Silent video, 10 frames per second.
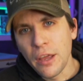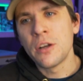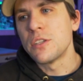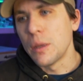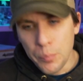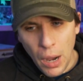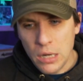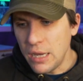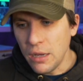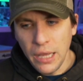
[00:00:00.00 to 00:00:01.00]
there and it's like
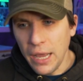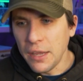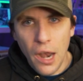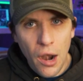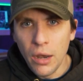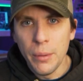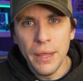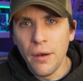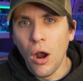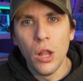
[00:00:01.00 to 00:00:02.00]
bucktail day. You know what I
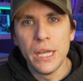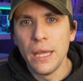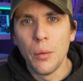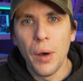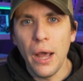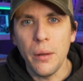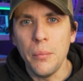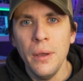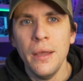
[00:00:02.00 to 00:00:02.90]
mean? They're all on the bottom.